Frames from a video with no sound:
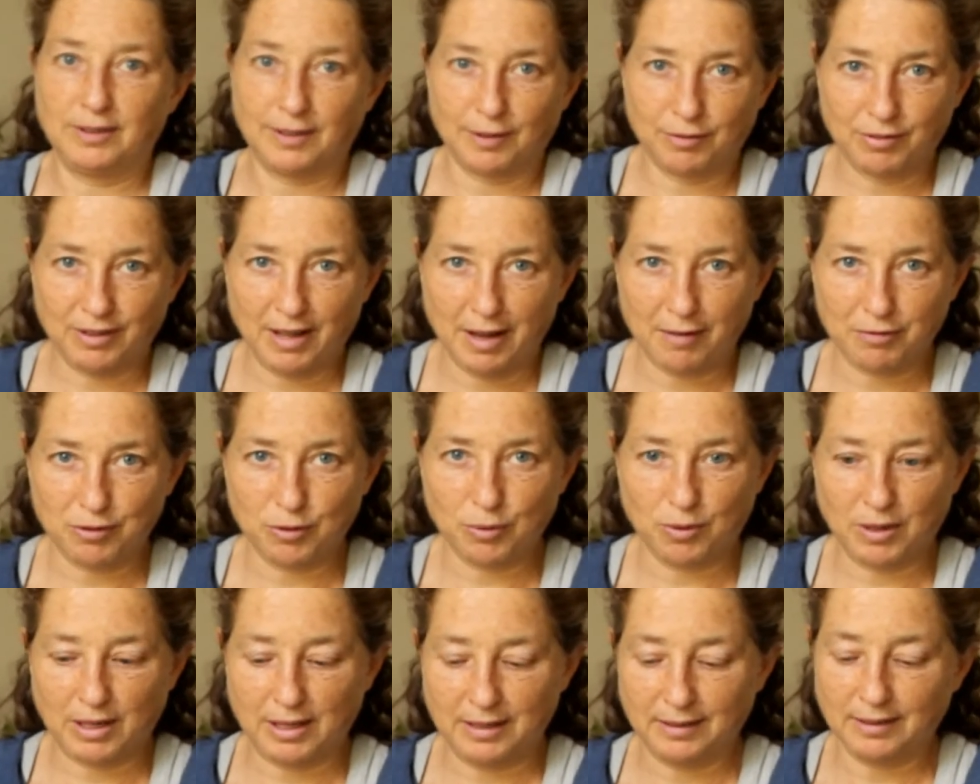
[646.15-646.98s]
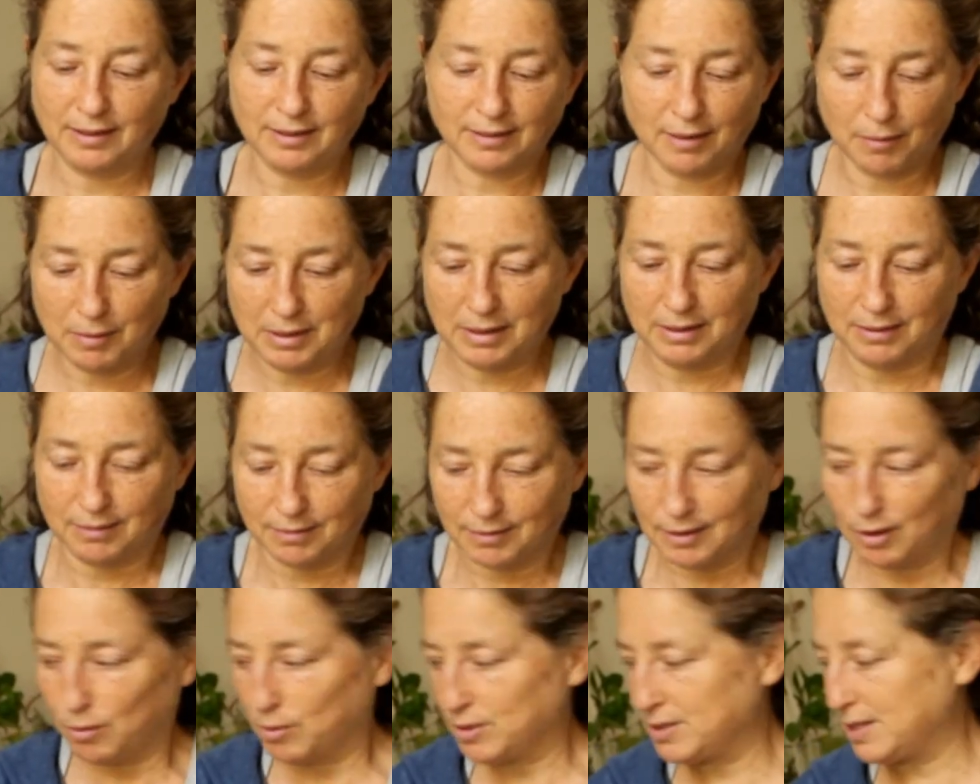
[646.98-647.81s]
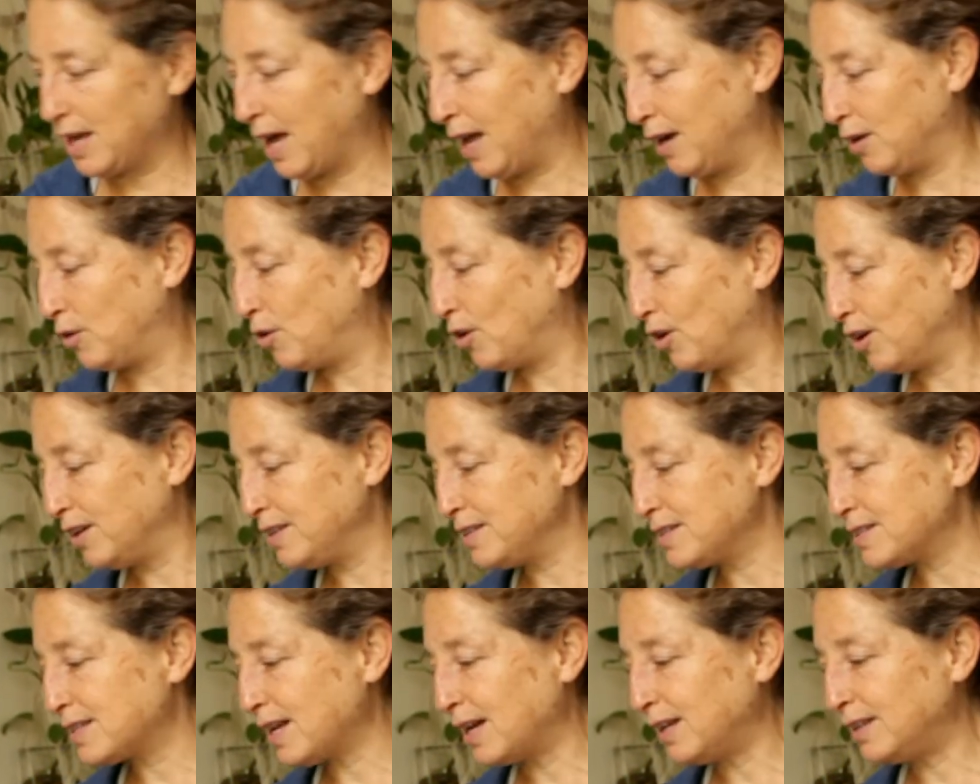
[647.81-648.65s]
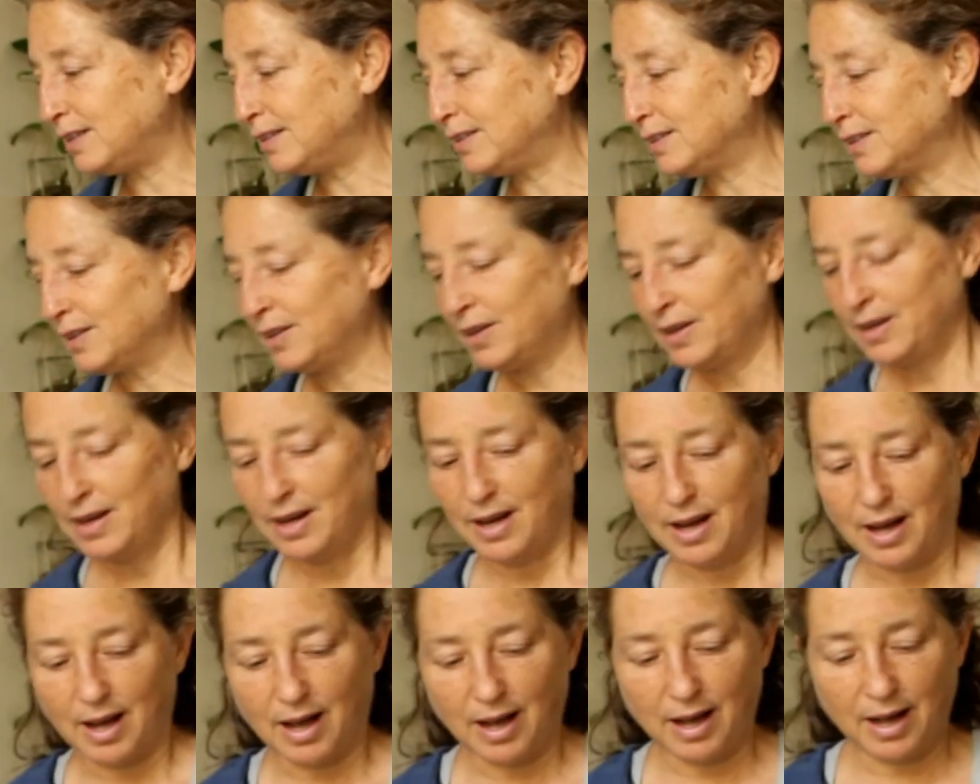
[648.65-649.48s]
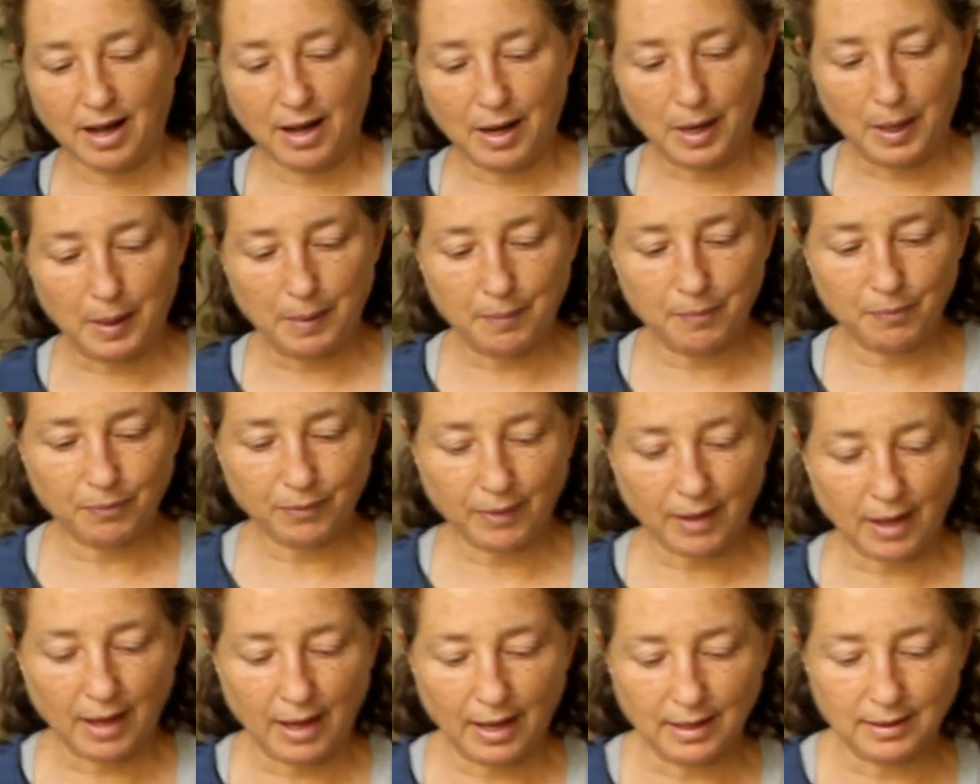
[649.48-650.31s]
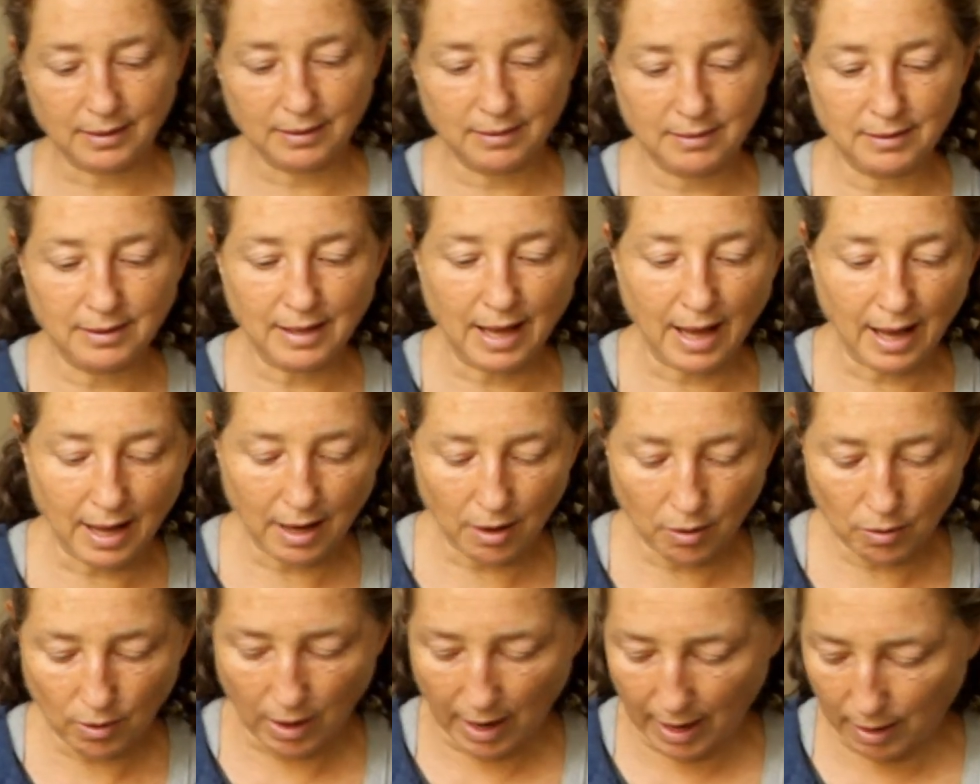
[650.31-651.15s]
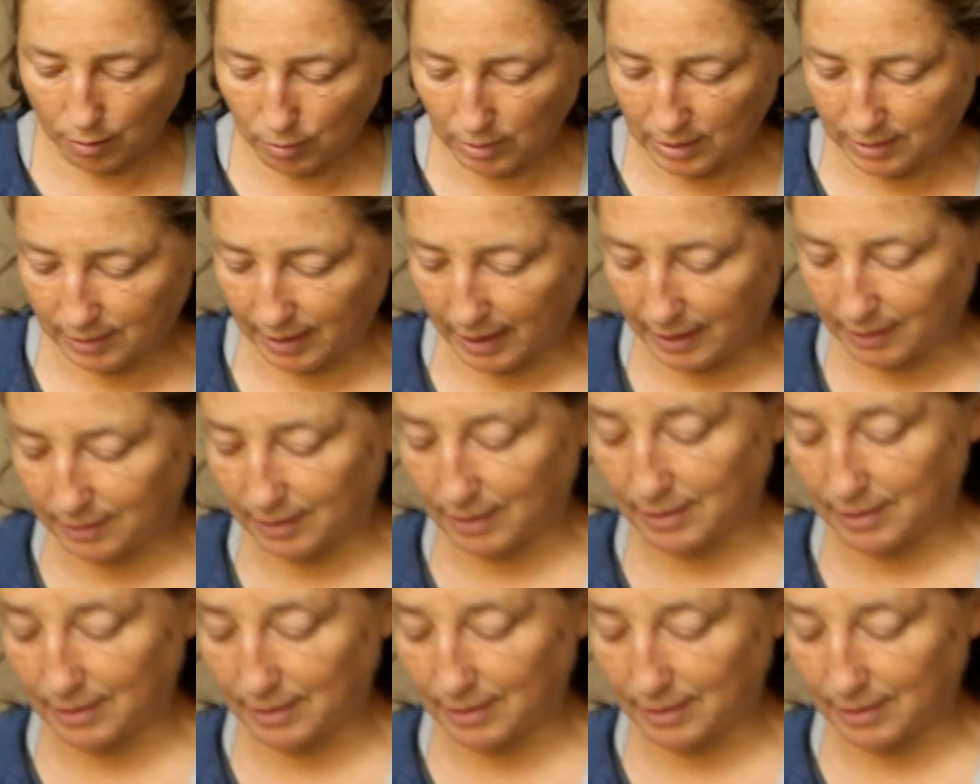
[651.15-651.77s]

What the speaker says: even have to clean it. I mean, there was alcohol inside. And now I will take the